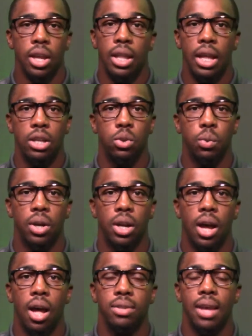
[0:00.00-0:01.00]
that you want to
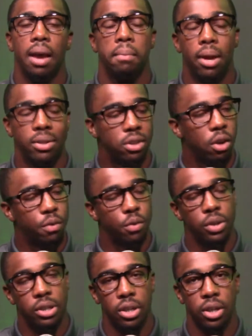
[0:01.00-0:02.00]
contact, myself or
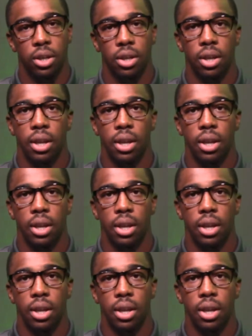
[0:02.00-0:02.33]
Regina,